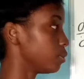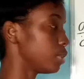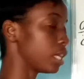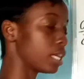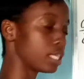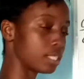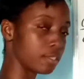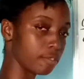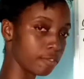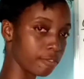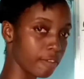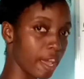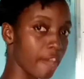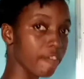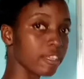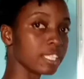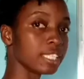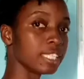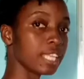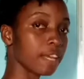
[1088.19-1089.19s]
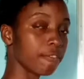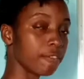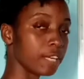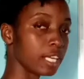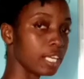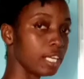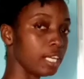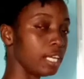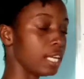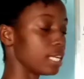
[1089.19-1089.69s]
Negative 5 is
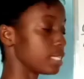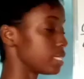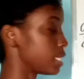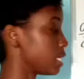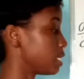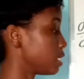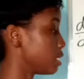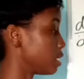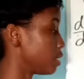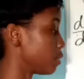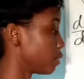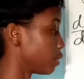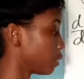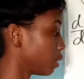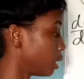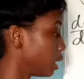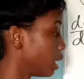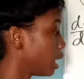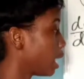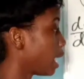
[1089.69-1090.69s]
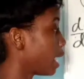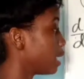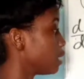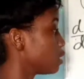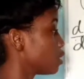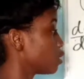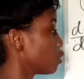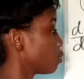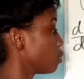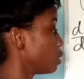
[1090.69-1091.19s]
definitely less than 0, and
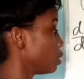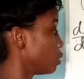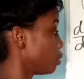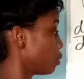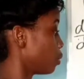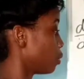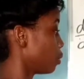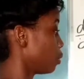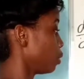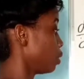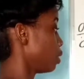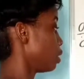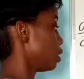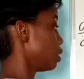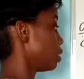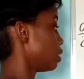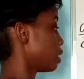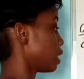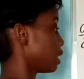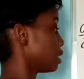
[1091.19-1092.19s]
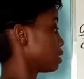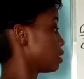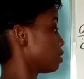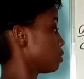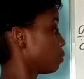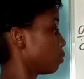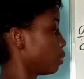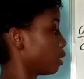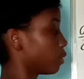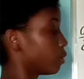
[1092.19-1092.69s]
so we know that
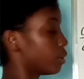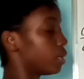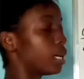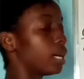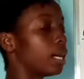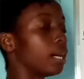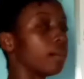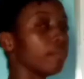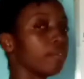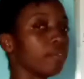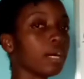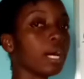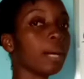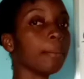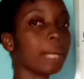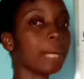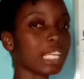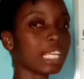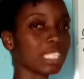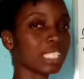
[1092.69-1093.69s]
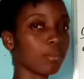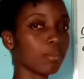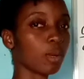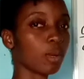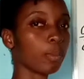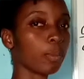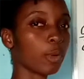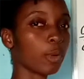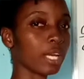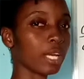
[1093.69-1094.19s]
we are going to have a
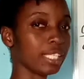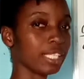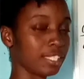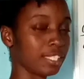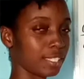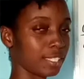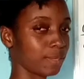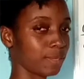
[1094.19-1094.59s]
maximum point.